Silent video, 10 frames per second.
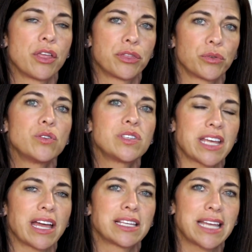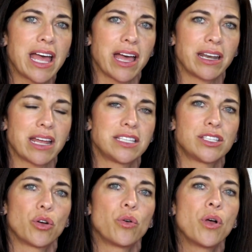through sex ed. And
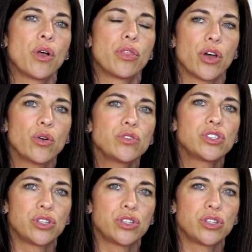so those